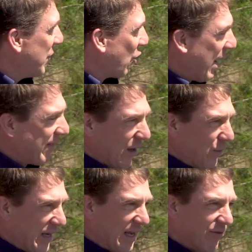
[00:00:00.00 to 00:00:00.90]
grant
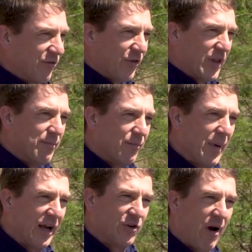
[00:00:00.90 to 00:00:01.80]
that we've given for the
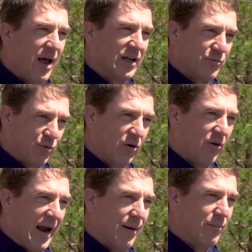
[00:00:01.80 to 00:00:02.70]
mechatronics
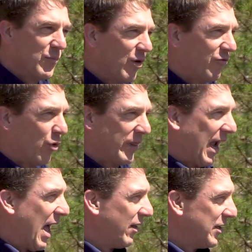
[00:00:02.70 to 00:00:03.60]
program for
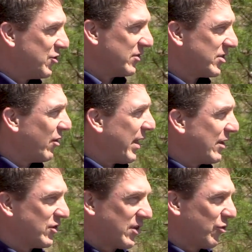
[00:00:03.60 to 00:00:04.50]
the college. And so
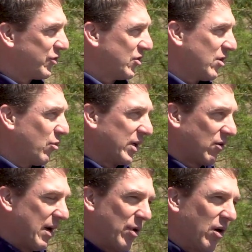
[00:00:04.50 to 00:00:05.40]
that just goes to show what a
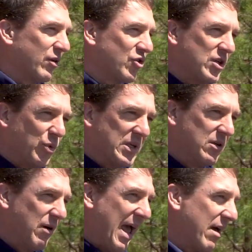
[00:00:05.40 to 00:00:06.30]
great partnership we
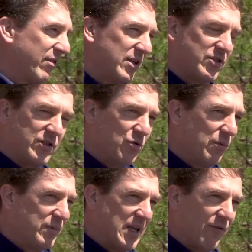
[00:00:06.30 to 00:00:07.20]
do have. And it's
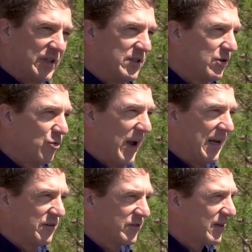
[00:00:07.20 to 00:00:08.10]
definitely two
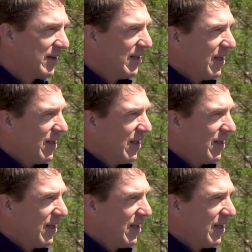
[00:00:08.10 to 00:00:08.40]
ways.